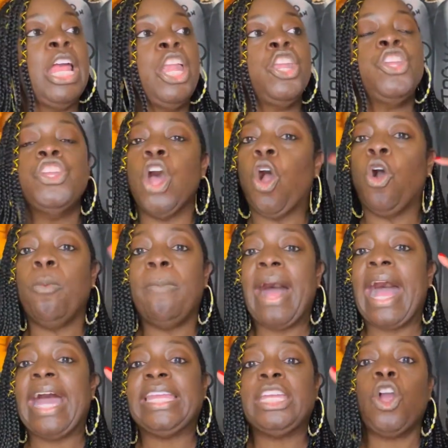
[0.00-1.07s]

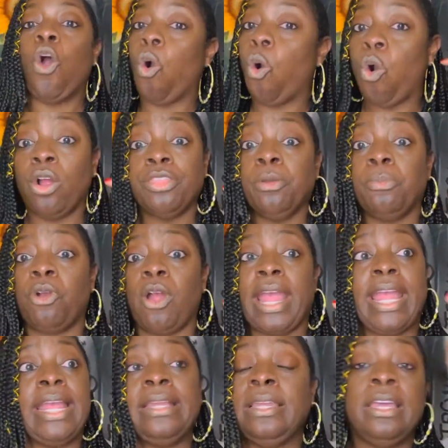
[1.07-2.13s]
Nobody or the
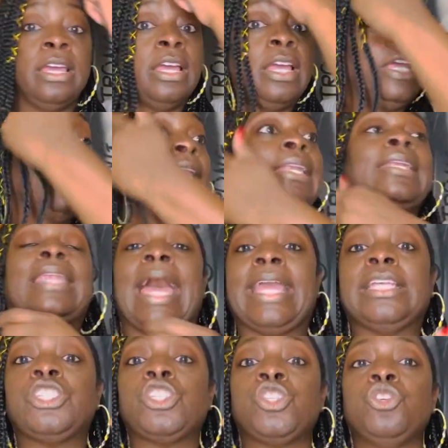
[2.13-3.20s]
brain
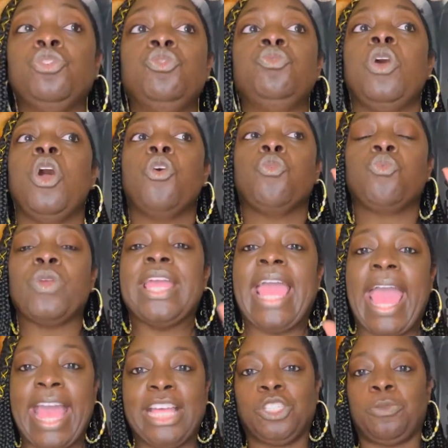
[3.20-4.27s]
likes to
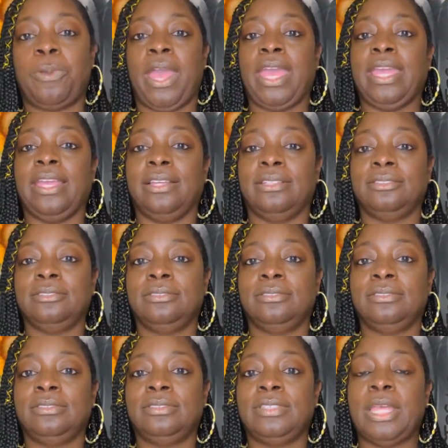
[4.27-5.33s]
rehash pain.
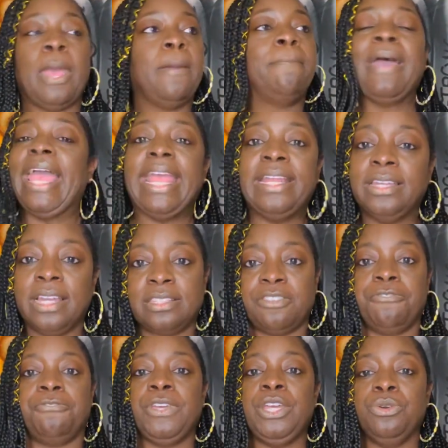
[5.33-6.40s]
Pain
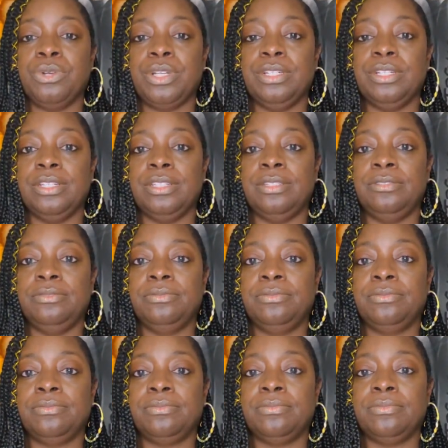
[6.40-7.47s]
doesn't feel good.
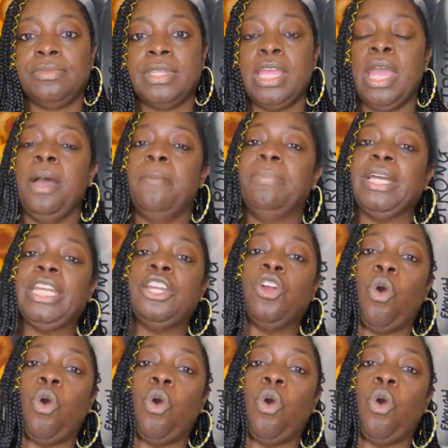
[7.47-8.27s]
But in